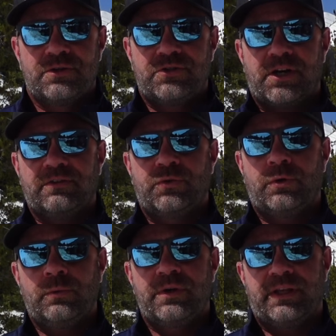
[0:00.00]
Sean
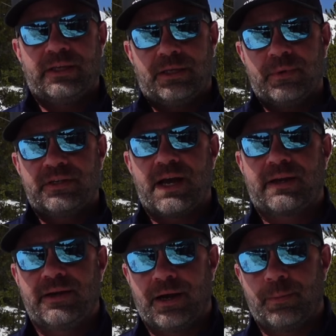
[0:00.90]
Sewell with Engearment
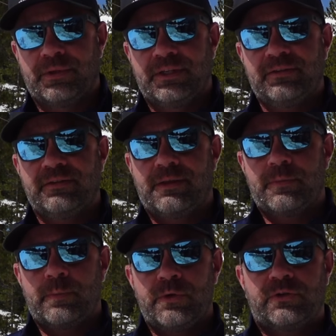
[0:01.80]
dot com. This is the
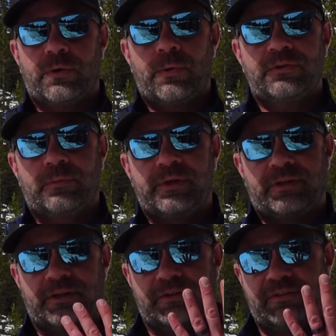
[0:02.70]
Mammut
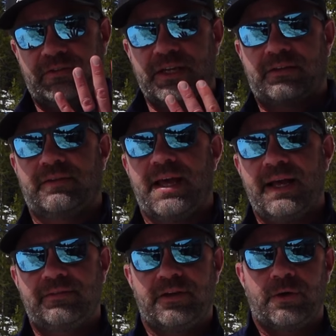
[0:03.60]
Ultimate six
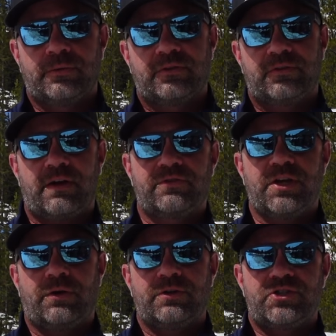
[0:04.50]
S O
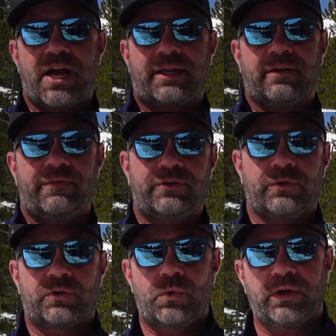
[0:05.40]
Softshell Jacket
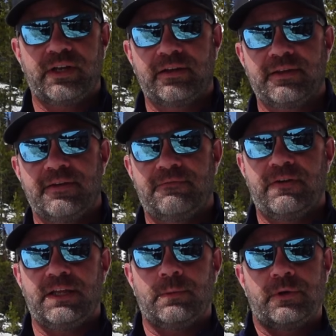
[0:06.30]
featuring Gore-Tex
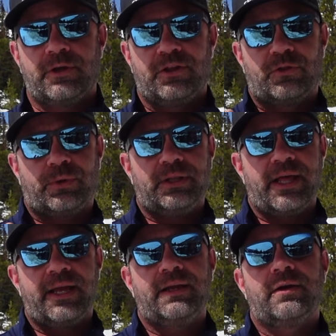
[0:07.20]
Infinium
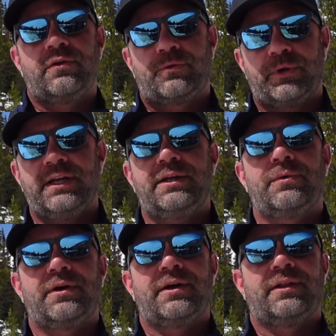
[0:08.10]
three-layer three
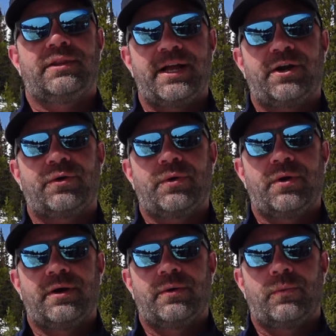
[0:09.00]
layer
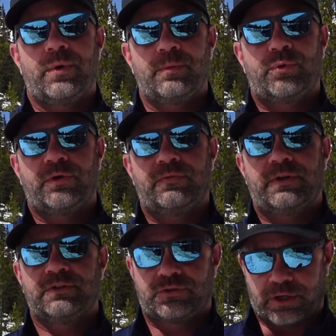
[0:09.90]
windproof
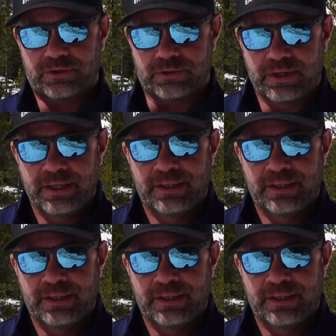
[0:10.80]
construction.